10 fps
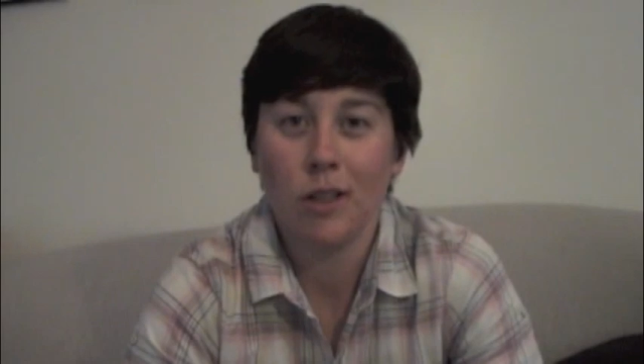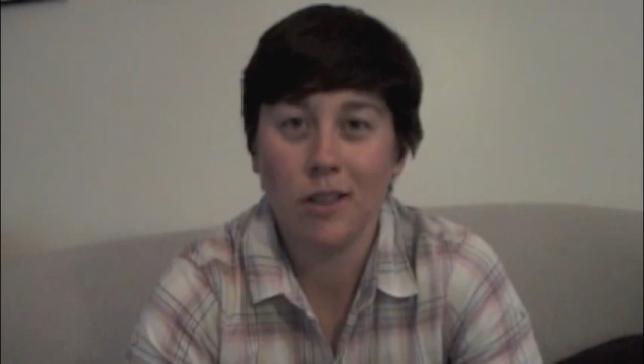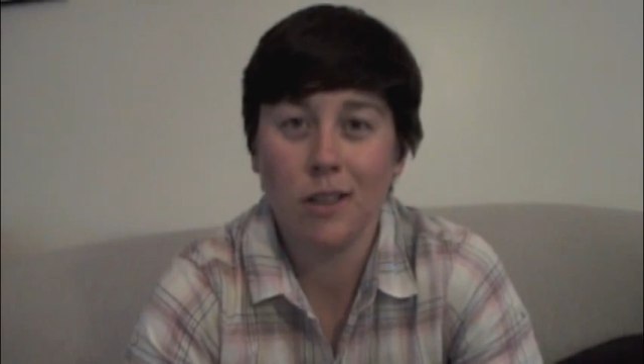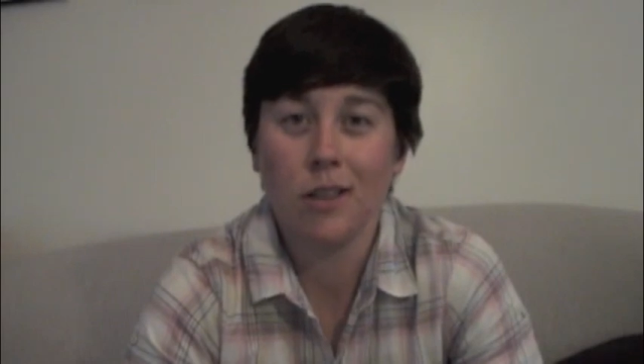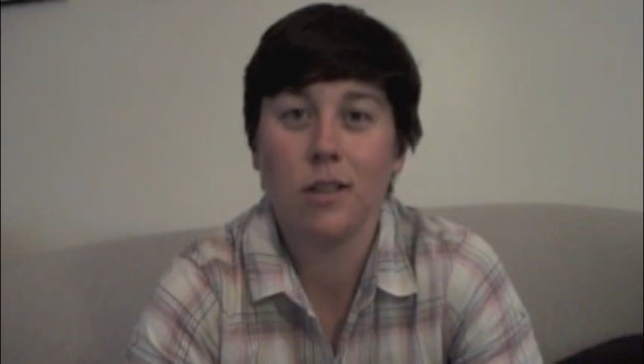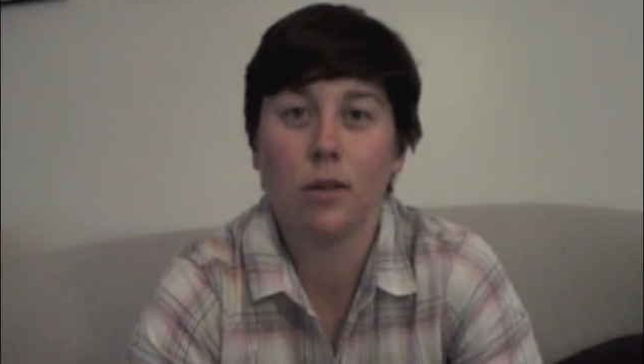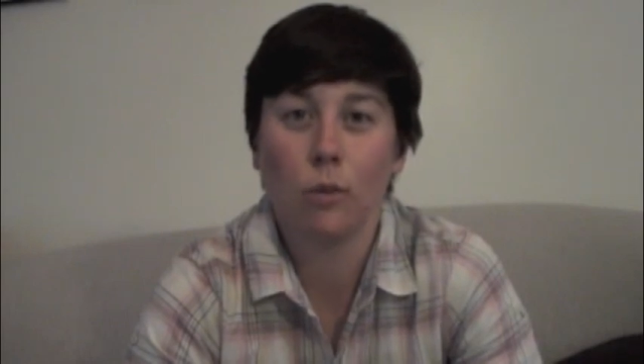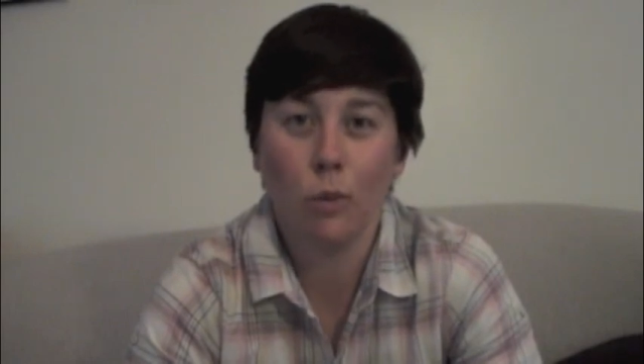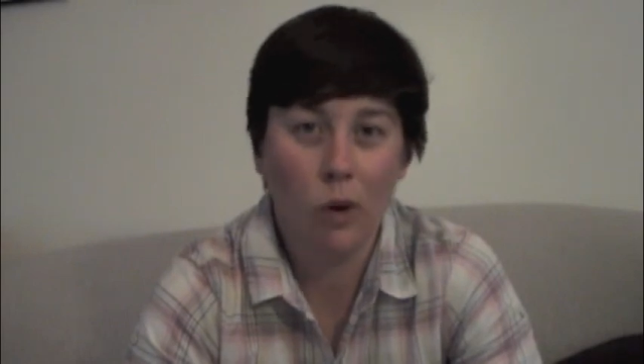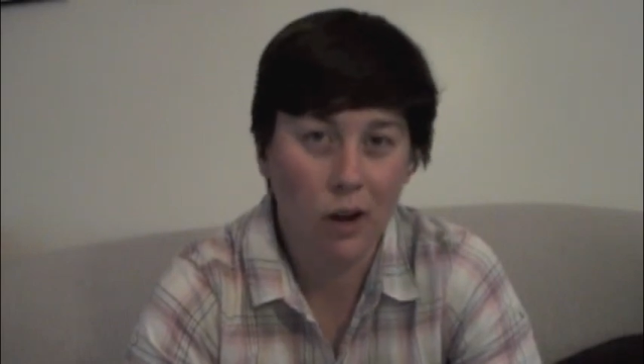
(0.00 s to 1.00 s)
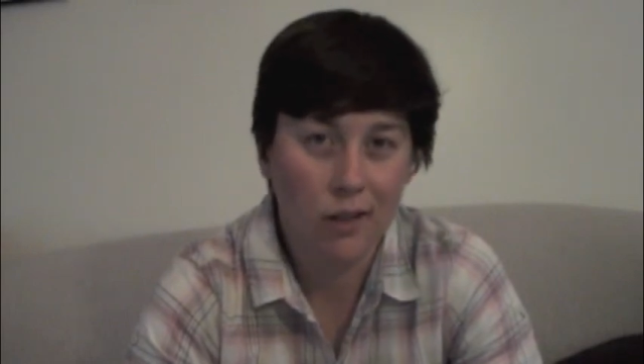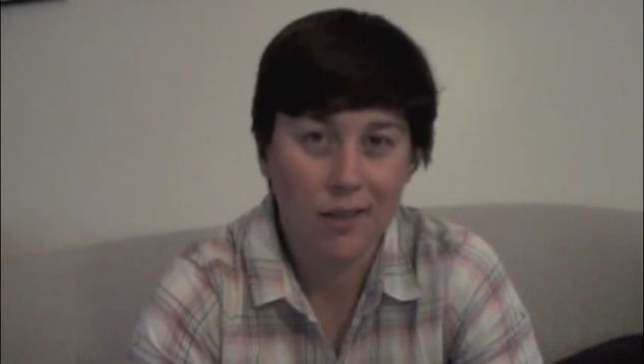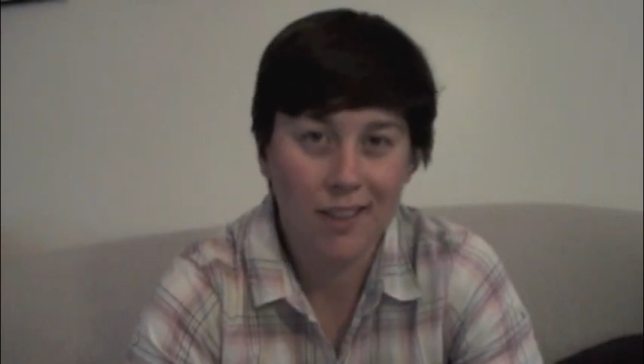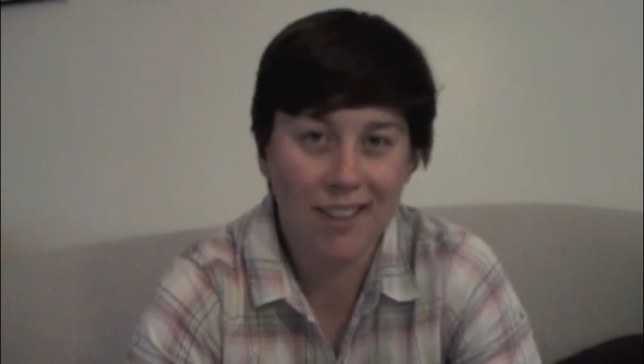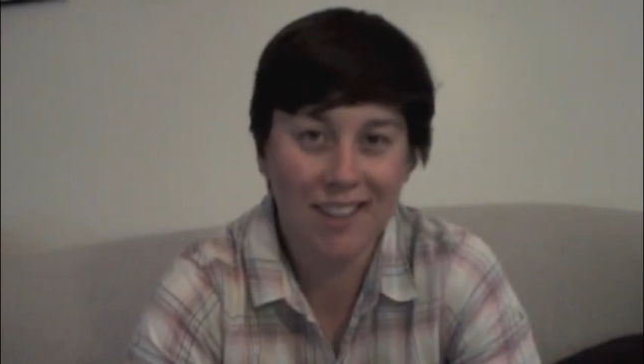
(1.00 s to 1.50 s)
need to
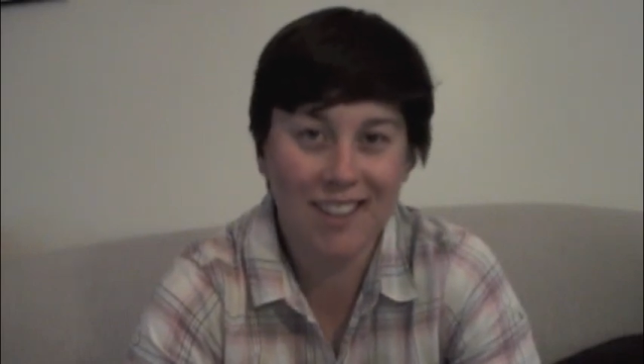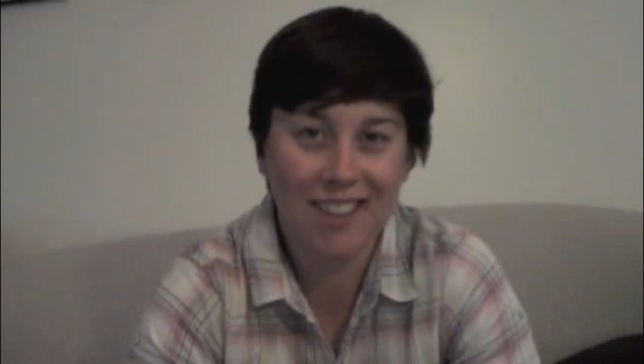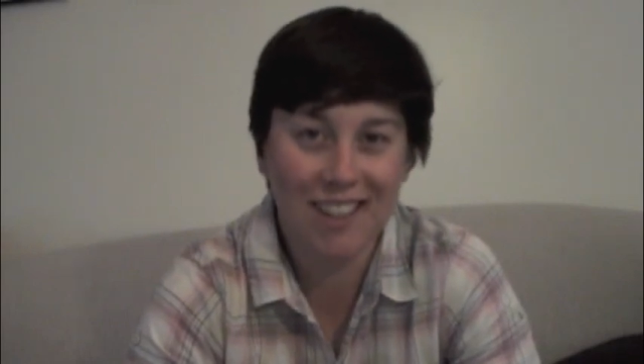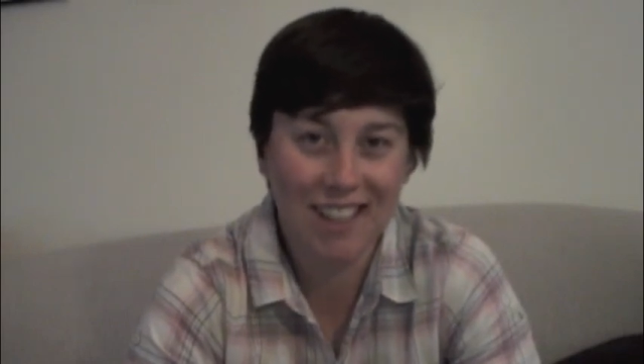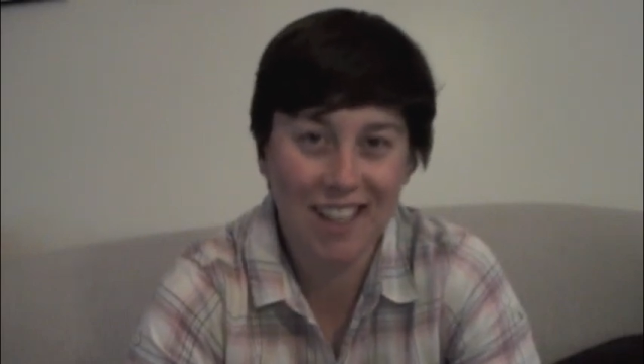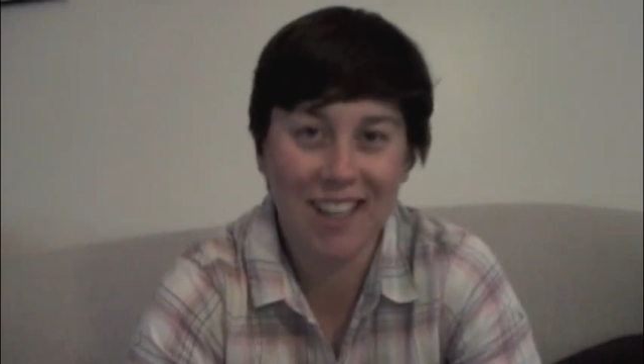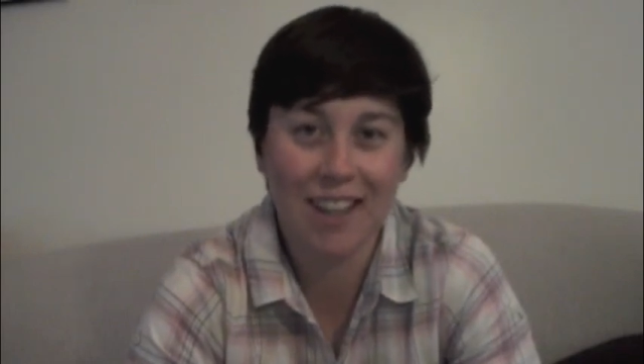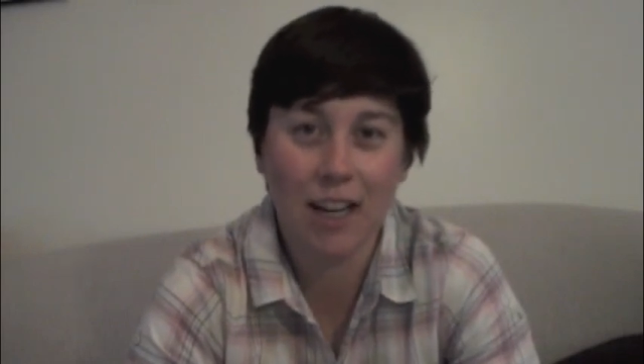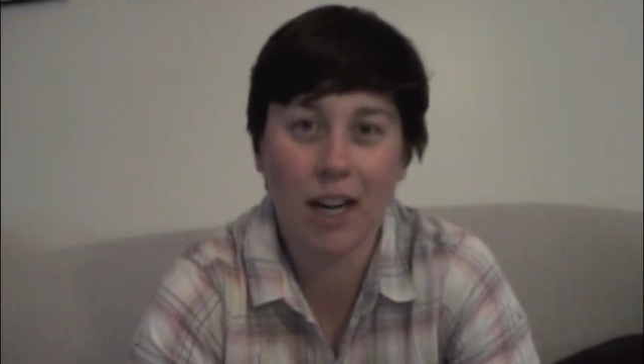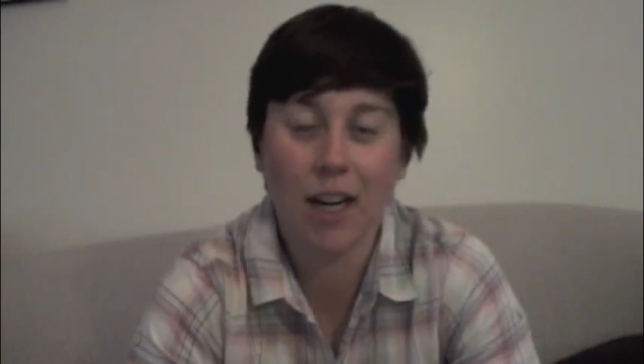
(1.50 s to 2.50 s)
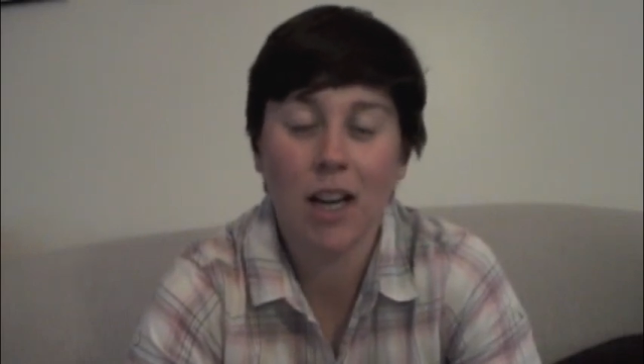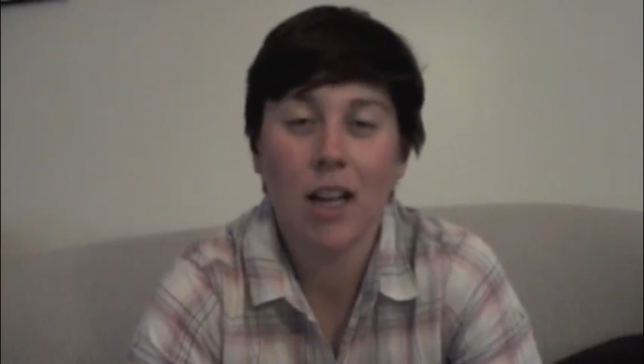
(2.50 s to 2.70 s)
want to get there.